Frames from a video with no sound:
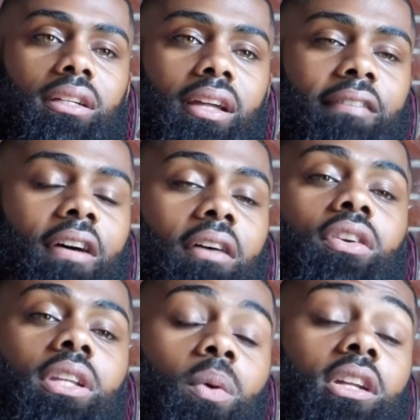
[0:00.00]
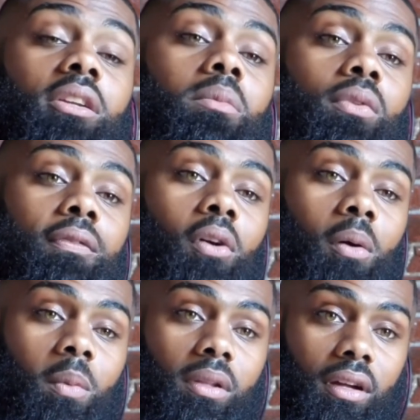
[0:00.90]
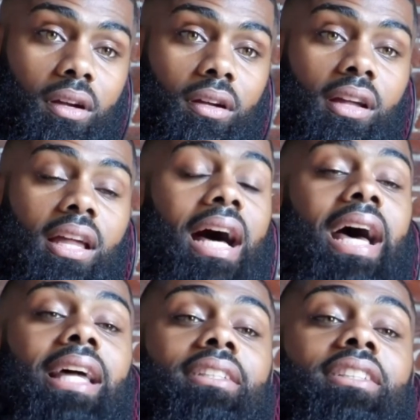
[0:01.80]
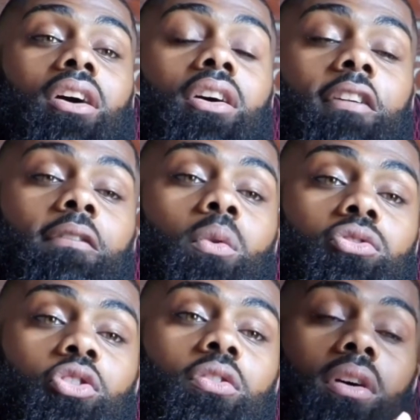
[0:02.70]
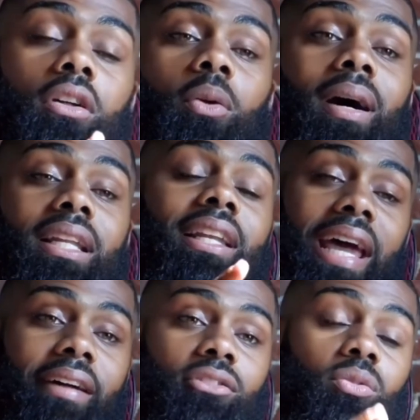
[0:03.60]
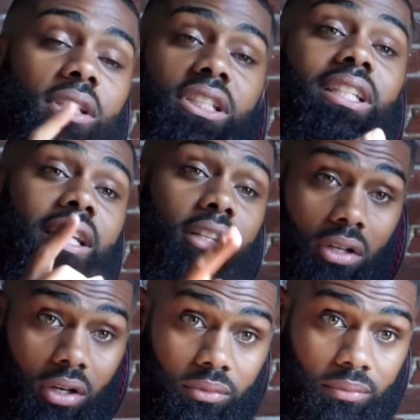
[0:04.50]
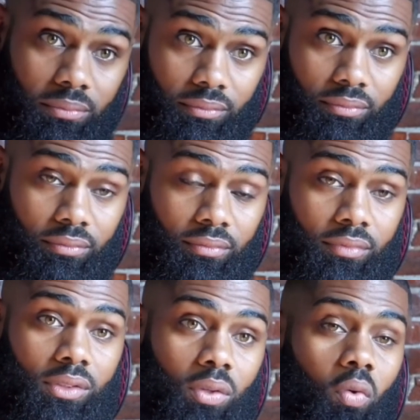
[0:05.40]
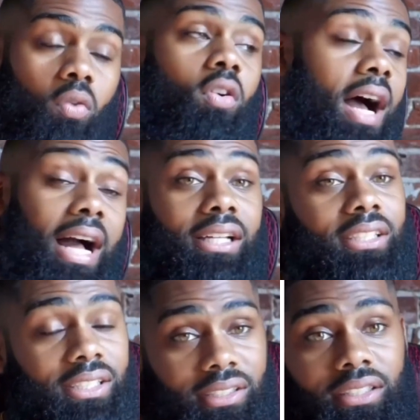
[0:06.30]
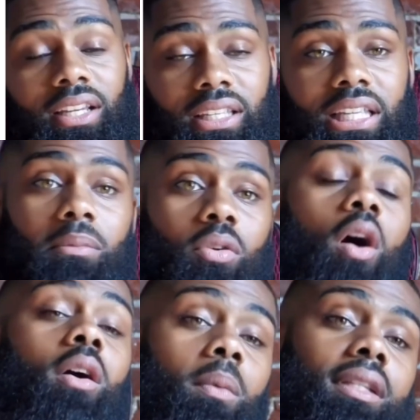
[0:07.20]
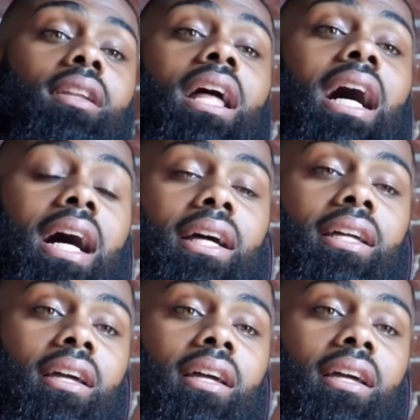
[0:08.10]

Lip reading: If I really wanted to move forward with her, I had to tell her the full truth, although I didn't have to because she didn't know. Or I could just keep going with the lie